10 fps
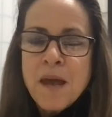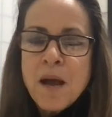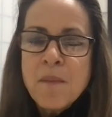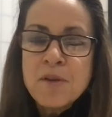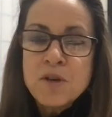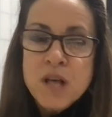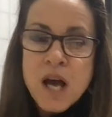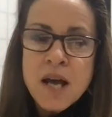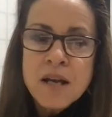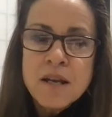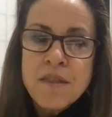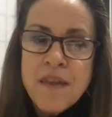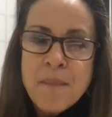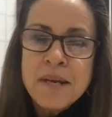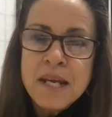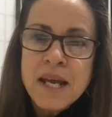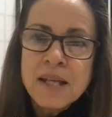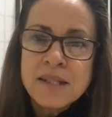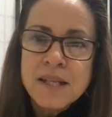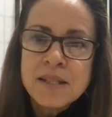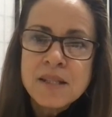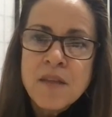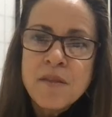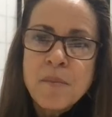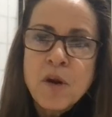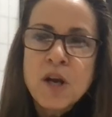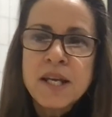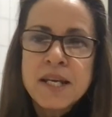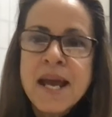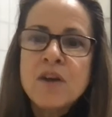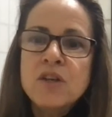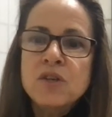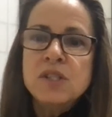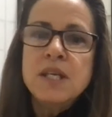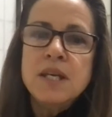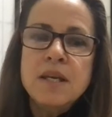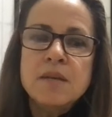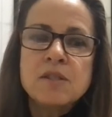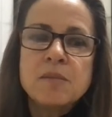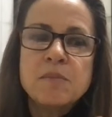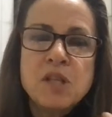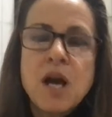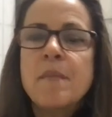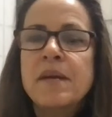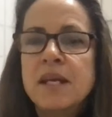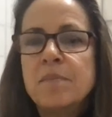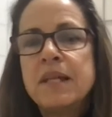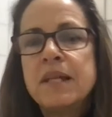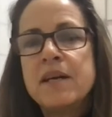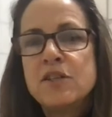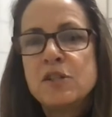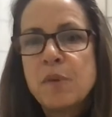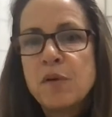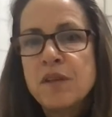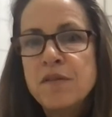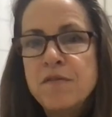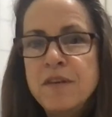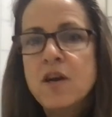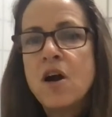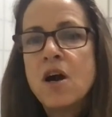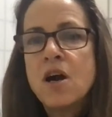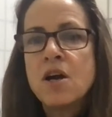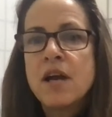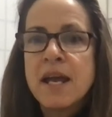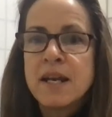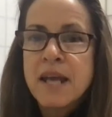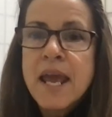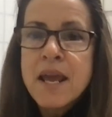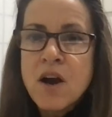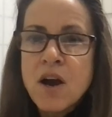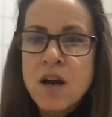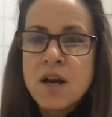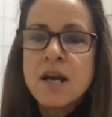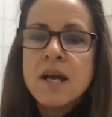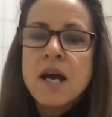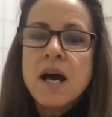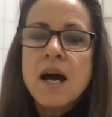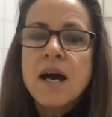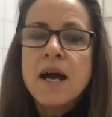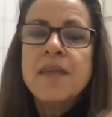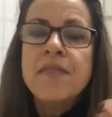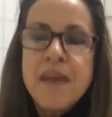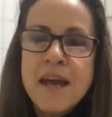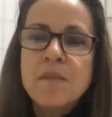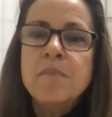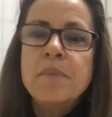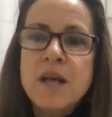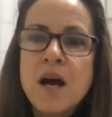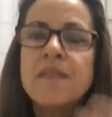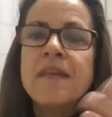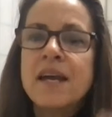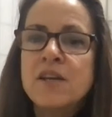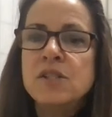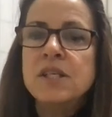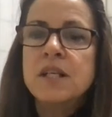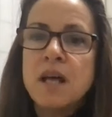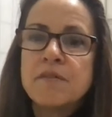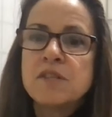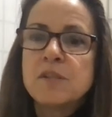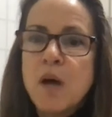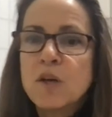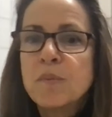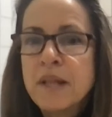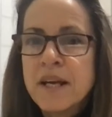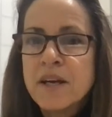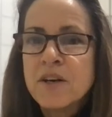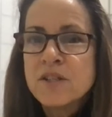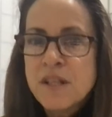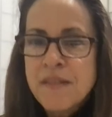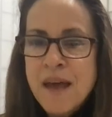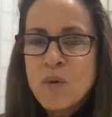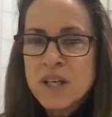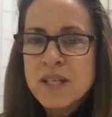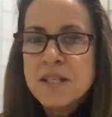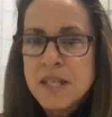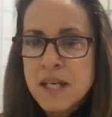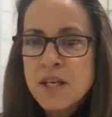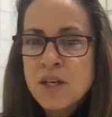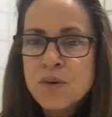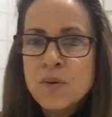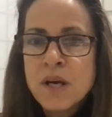There are not that many headsets on the market now. You see some dominant players both in VR and AR. And then beyond that, you see a lot of smaller players. That will continue.